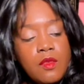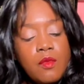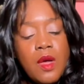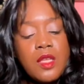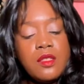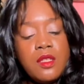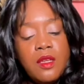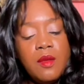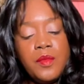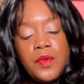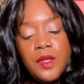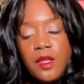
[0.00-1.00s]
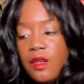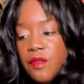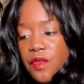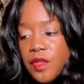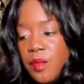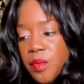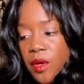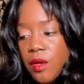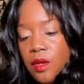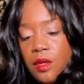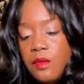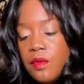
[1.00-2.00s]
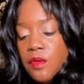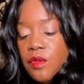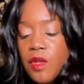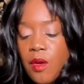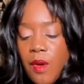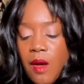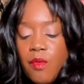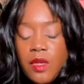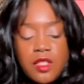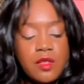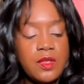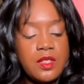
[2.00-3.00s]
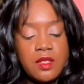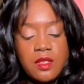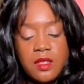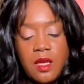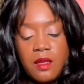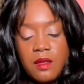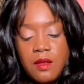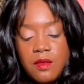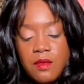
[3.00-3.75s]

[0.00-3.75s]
Why is the Emperor here for the partner? You know what? I want to switch the deck.